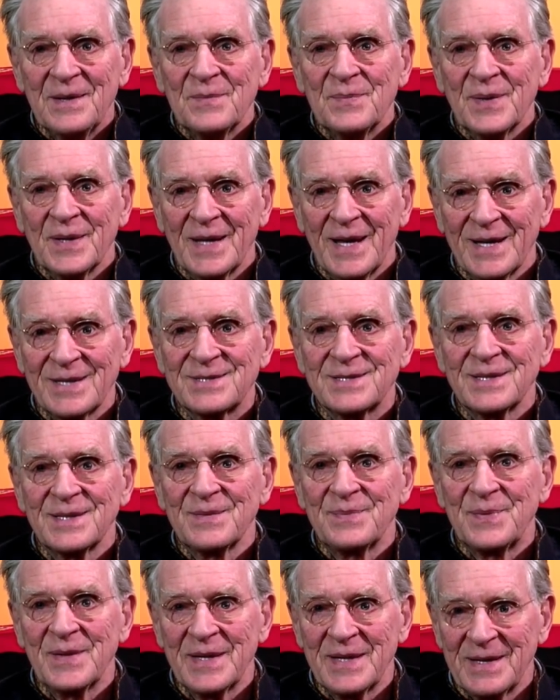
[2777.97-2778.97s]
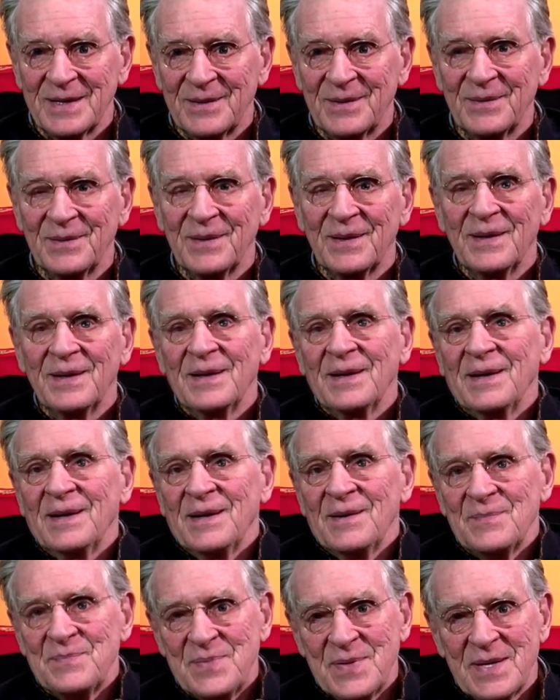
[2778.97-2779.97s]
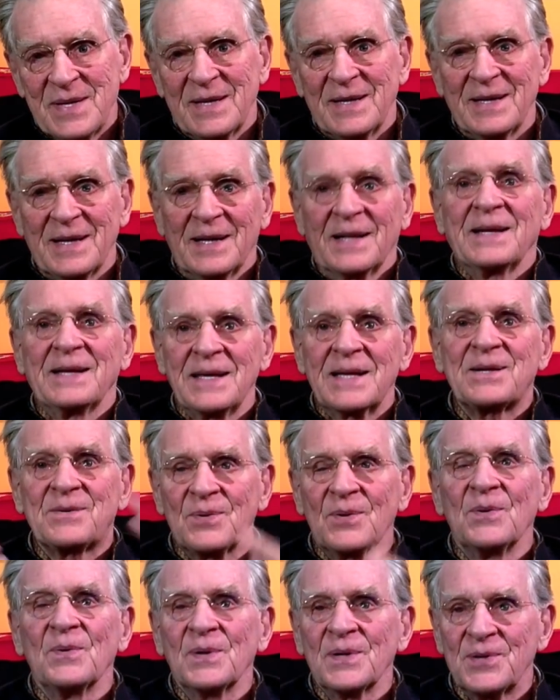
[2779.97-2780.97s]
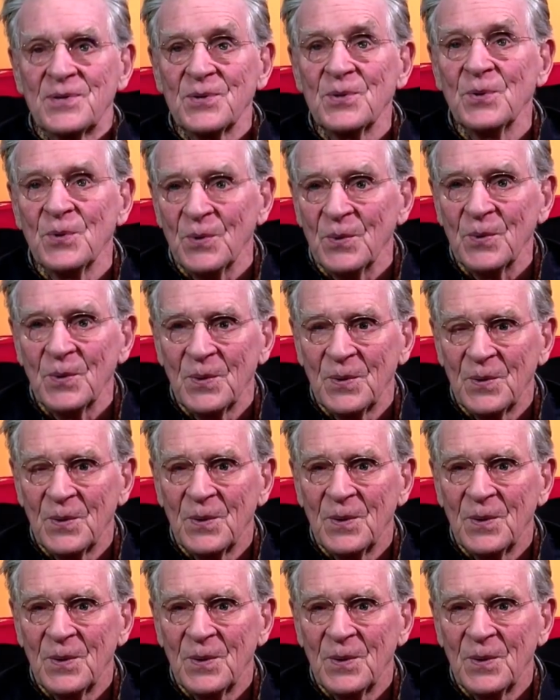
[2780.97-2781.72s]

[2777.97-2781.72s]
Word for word: but actually being, being an equal with you.